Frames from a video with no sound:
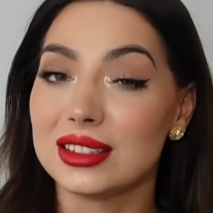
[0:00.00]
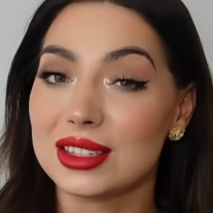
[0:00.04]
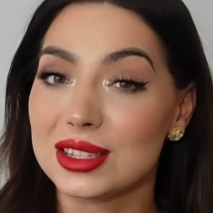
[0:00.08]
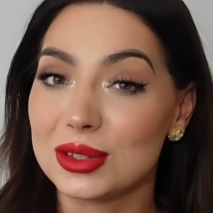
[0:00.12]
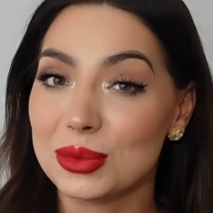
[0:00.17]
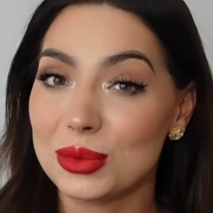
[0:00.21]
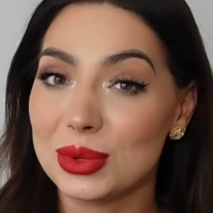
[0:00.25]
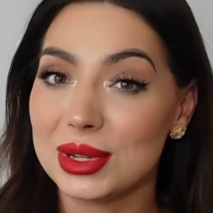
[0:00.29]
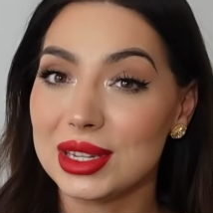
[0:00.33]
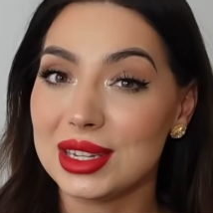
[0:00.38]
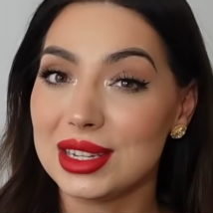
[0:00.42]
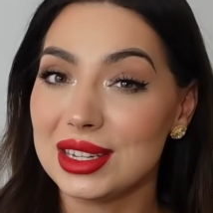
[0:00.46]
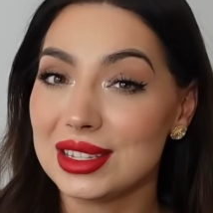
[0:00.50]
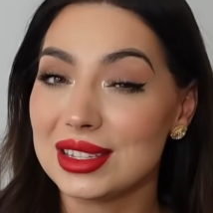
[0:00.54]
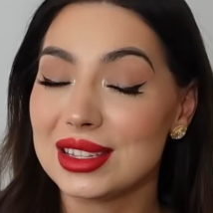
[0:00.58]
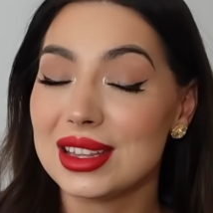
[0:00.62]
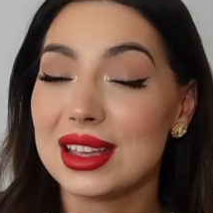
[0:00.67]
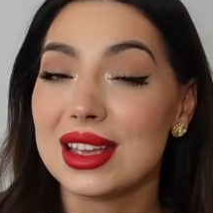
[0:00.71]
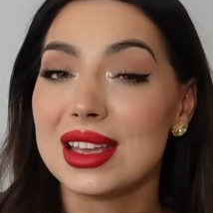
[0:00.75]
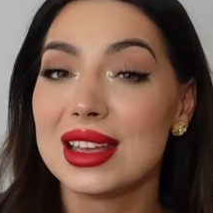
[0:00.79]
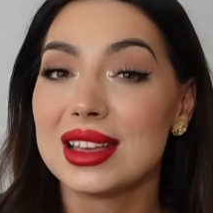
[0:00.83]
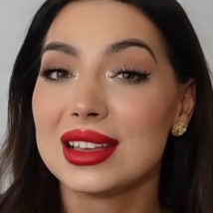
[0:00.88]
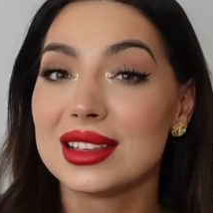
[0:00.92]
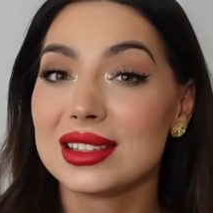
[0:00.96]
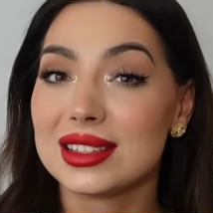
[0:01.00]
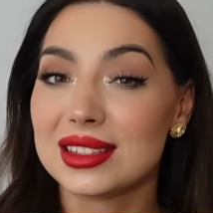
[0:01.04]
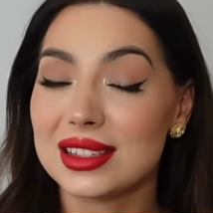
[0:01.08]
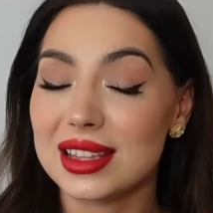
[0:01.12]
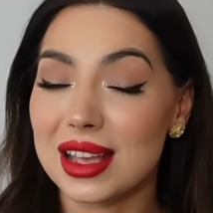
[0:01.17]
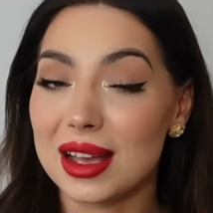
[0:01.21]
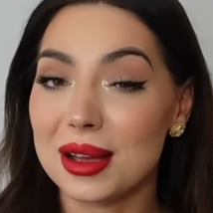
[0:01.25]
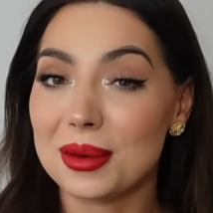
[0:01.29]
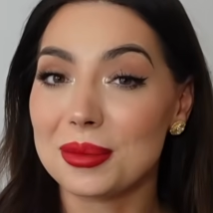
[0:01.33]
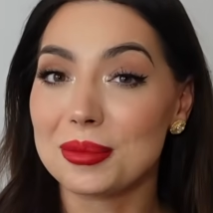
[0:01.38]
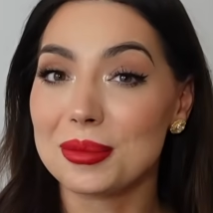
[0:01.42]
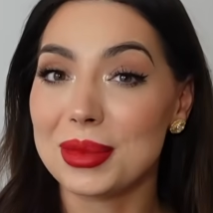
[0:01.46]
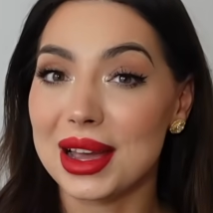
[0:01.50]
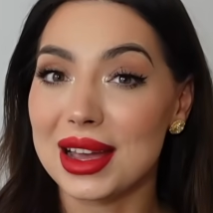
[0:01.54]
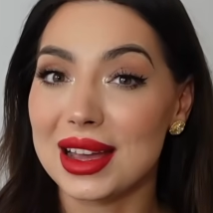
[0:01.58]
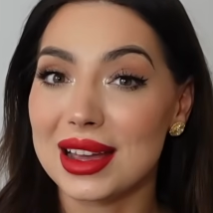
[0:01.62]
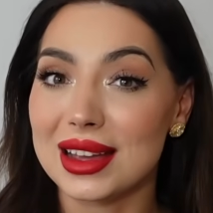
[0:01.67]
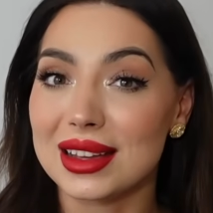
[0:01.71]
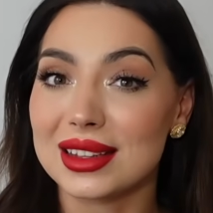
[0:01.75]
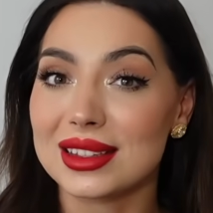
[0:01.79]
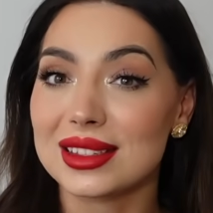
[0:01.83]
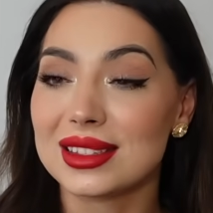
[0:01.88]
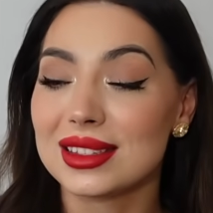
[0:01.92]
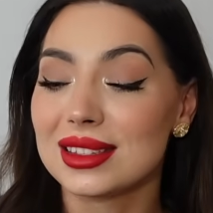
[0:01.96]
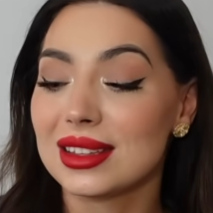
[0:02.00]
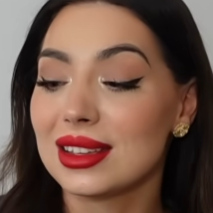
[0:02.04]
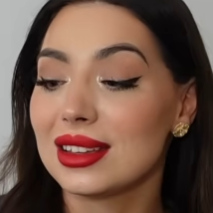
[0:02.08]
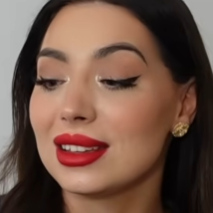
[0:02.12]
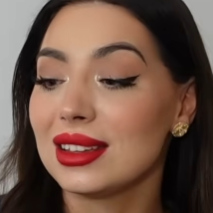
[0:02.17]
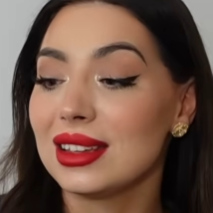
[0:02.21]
tweed. Some bags